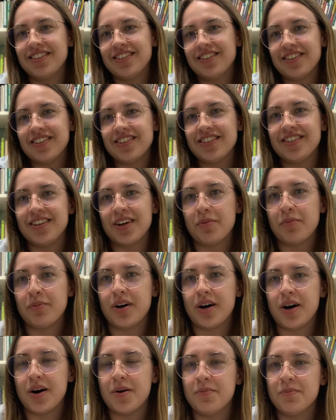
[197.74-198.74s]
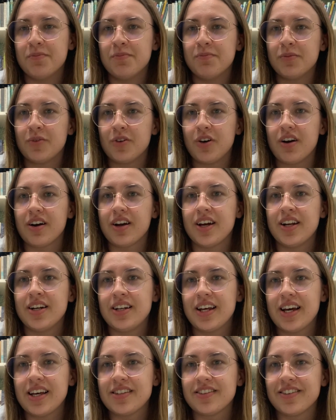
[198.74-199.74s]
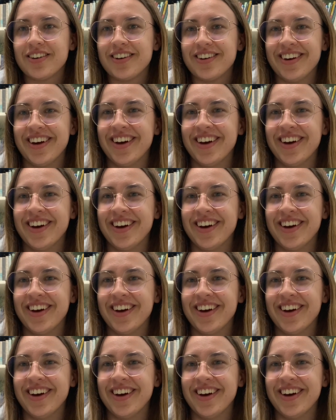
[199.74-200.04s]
searched up Moroccan dessert,